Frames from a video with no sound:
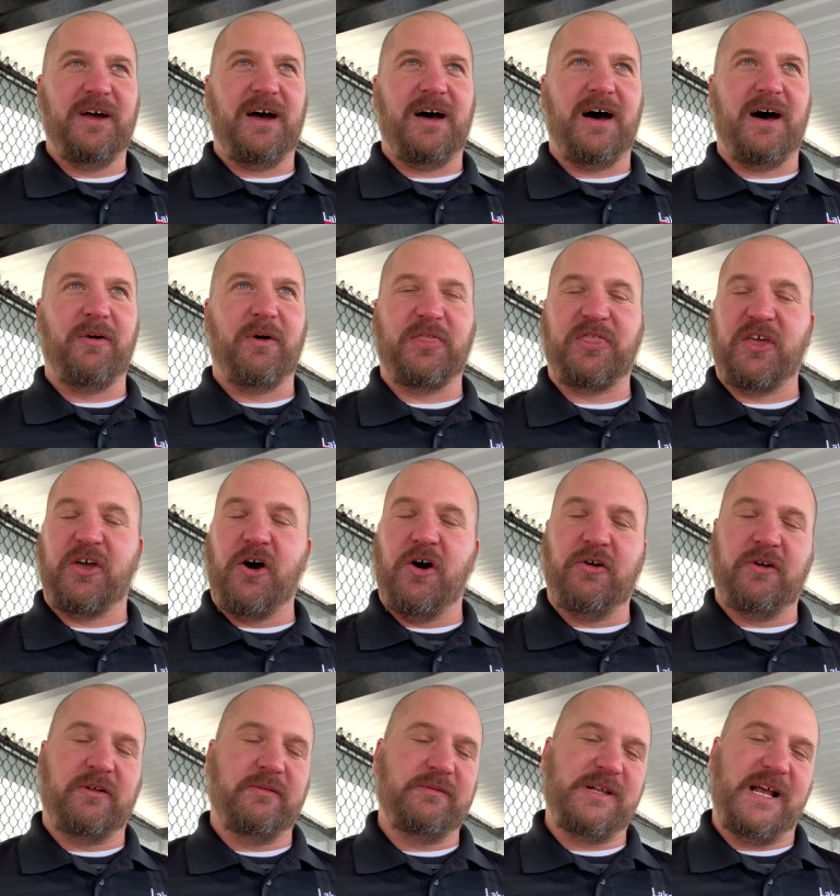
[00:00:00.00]
uh, what the
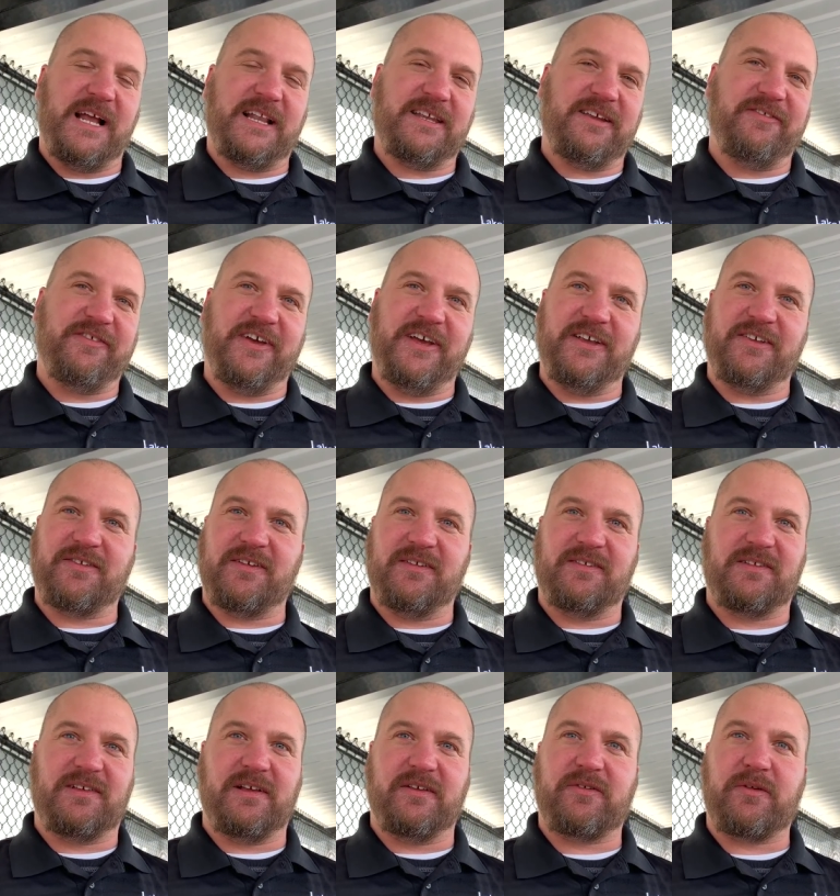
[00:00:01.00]
goal and objective is,
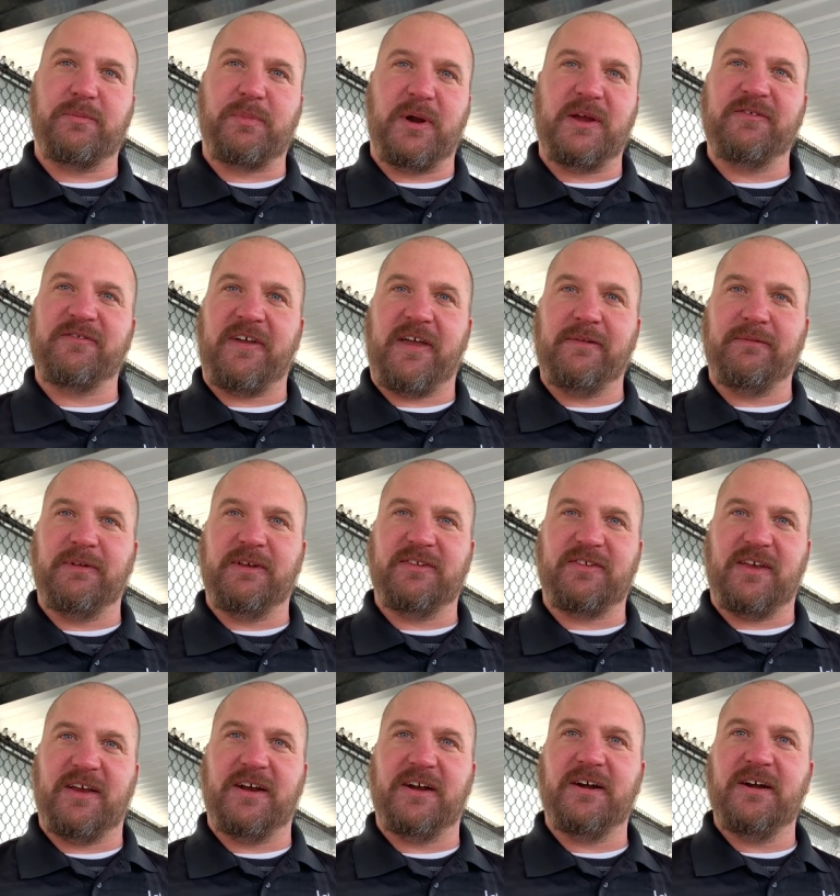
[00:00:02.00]
is just to bring families
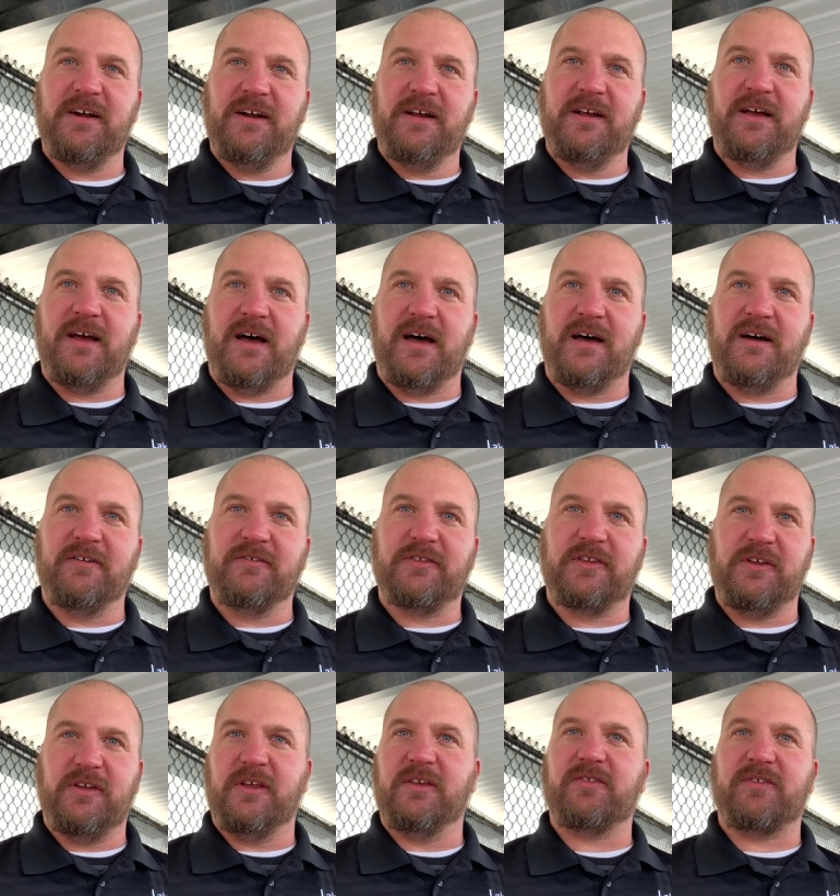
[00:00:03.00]
here uh,
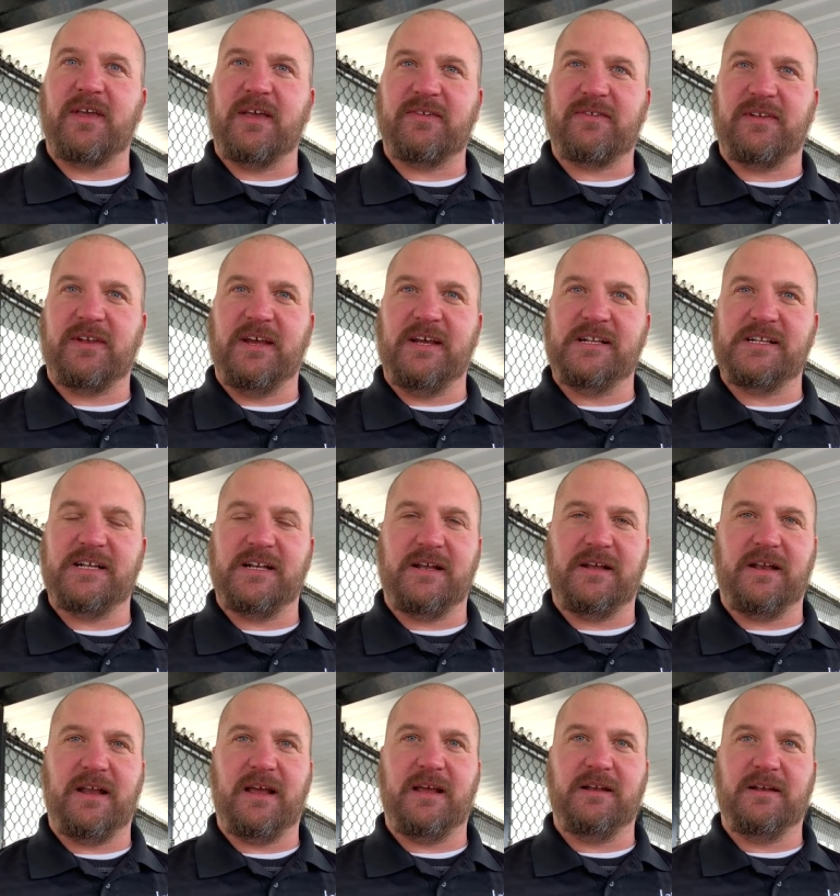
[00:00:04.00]
to this destination
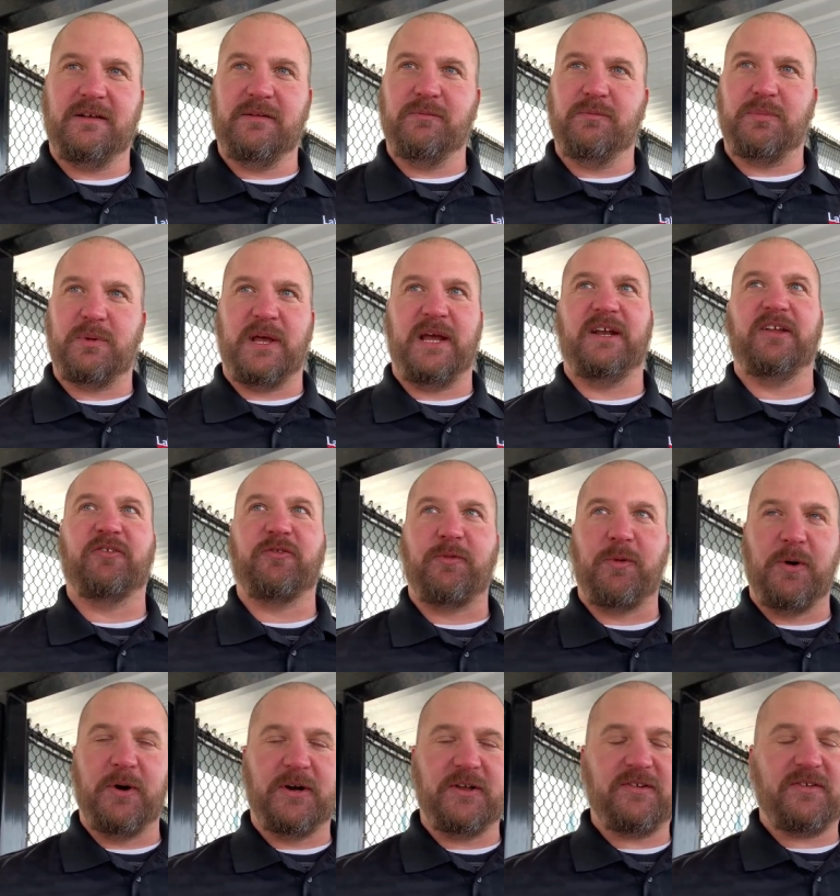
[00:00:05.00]
and, and playing
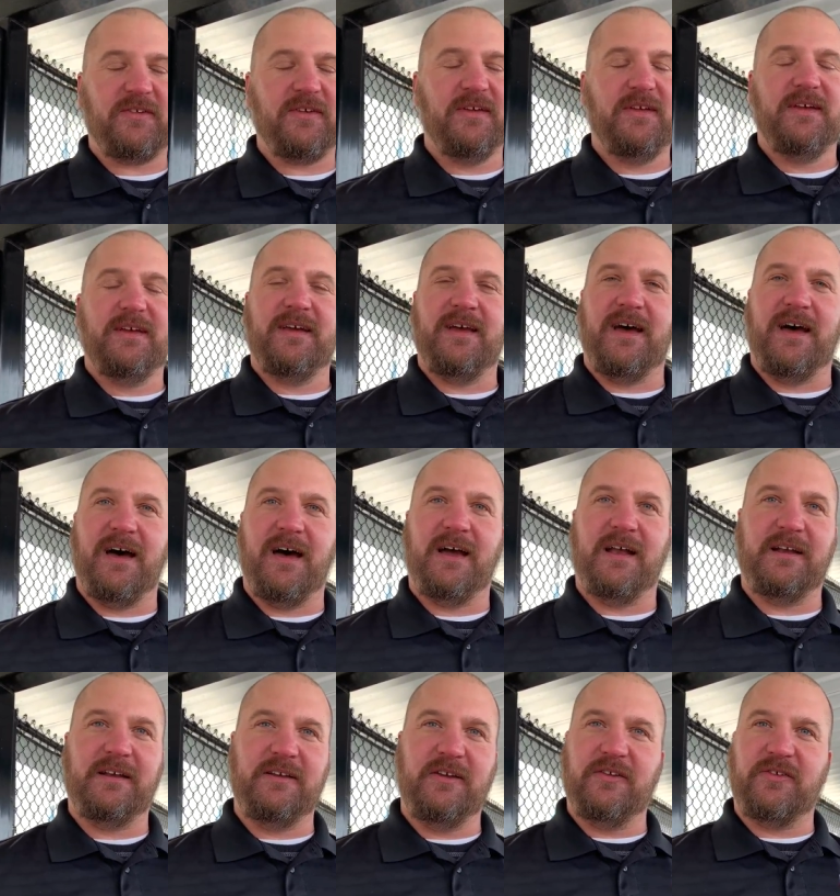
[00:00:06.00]
sports
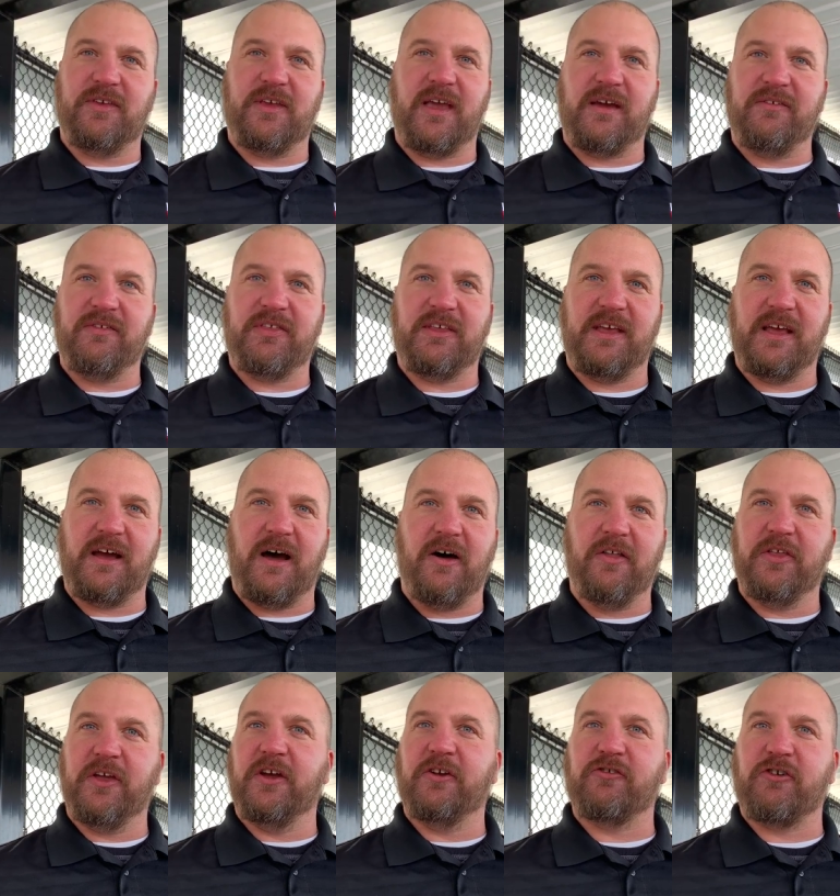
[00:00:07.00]
and using everything, all
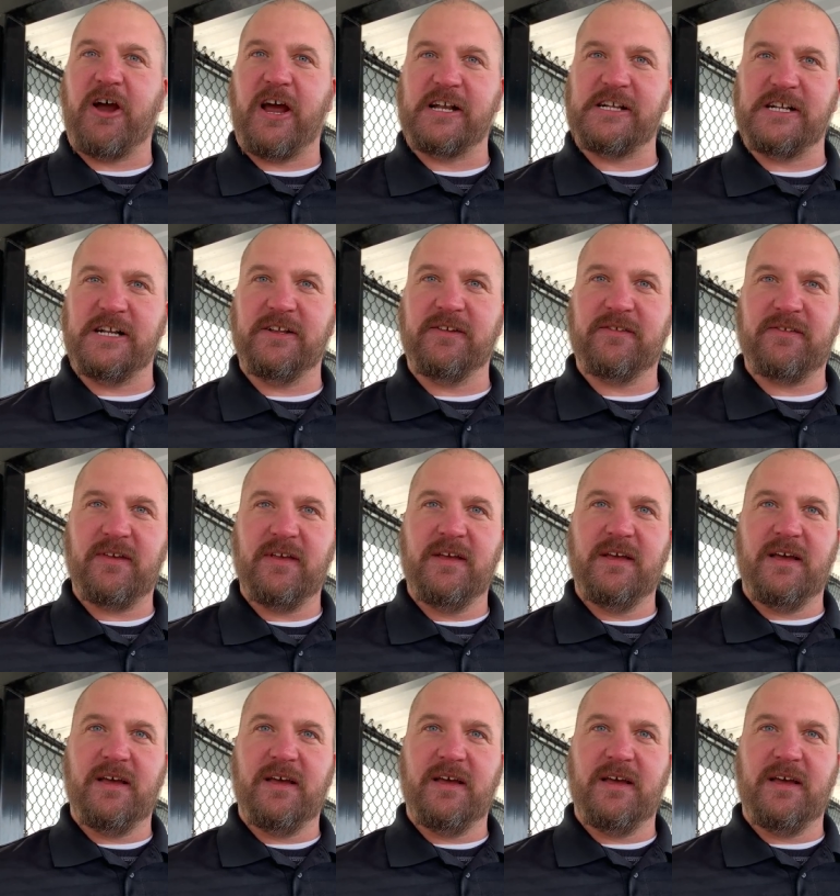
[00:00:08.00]
the attractions